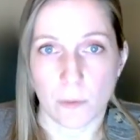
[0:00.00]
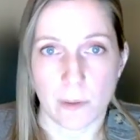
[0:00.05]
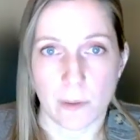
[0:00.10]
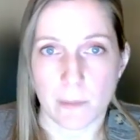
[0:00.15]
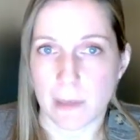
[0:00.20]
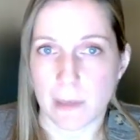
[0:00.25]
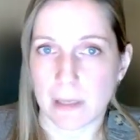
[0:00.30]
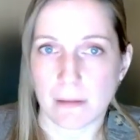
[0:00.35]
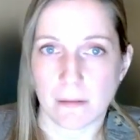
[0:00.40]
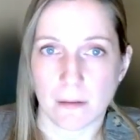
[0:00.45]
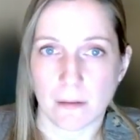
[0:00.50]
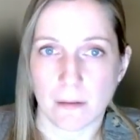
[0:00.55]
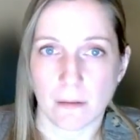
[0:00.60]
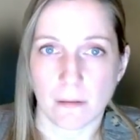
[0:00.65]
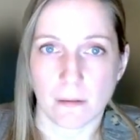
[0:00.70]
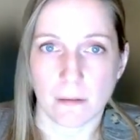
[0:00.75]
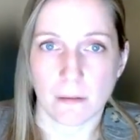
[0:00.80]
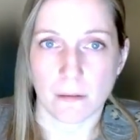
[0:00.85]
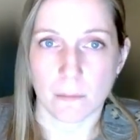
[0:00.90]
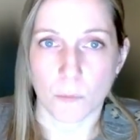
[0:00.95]
we might still
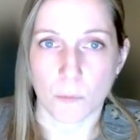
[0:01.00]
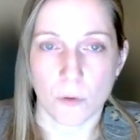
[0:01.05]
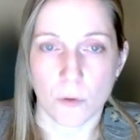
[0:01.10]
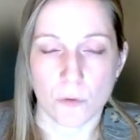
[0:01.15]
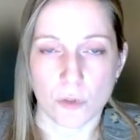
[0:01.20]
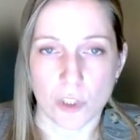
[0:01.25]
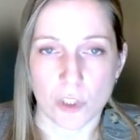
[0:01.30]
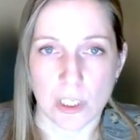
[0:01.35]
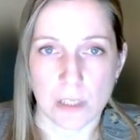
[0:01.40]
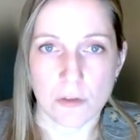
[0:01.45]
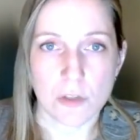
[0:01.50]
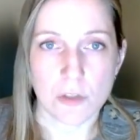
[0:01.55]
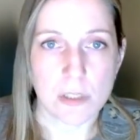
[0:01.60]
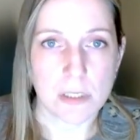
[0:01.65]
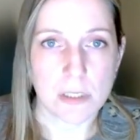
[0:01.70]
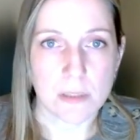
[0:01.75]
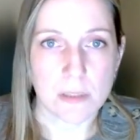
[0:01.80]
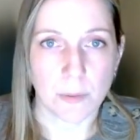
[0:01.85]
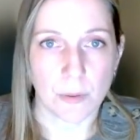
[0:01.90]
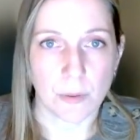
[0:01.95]
see some of those
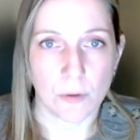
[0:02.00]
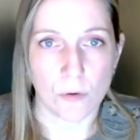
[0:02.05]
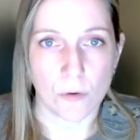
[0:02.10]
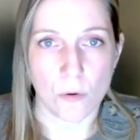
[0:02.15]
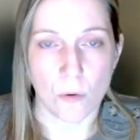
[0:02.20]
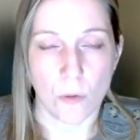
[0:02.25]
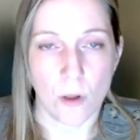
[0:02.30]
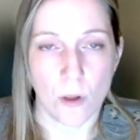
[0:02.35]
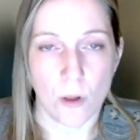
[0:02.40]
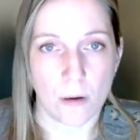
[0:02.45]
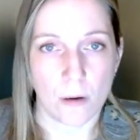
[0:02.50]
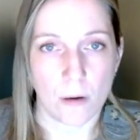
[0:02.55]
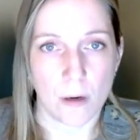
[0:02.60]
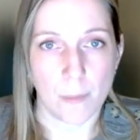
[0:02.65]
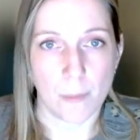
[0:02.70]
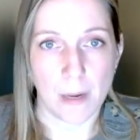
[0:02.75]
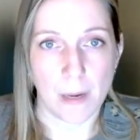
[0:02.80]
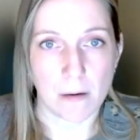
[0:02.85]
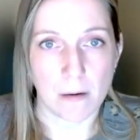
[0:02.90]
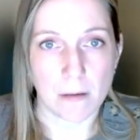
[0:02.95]
changes, but they're no longer
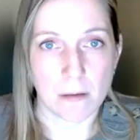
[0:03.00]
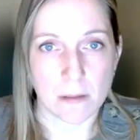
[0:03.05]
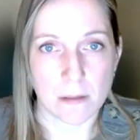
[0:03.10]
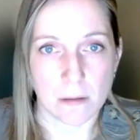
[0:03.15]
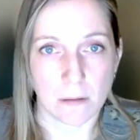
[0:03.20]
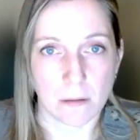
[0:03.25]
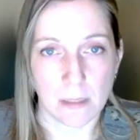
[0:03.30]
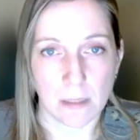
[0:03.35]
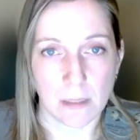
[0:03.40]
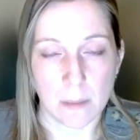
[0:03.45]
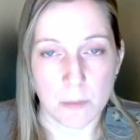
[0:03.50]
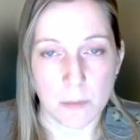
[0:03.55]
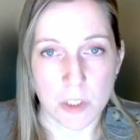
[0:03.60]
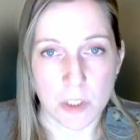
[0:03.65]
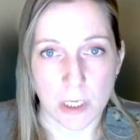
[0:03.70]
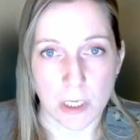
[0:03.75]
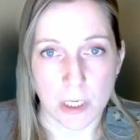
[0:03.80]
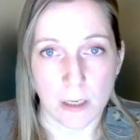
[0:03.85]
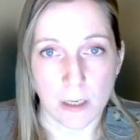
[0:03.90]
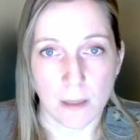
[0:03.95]
apparent on the
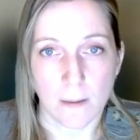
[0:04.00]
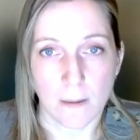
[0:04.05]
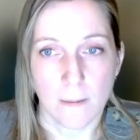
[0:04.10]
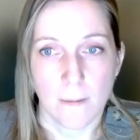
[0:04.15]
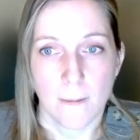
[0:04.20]
imaging.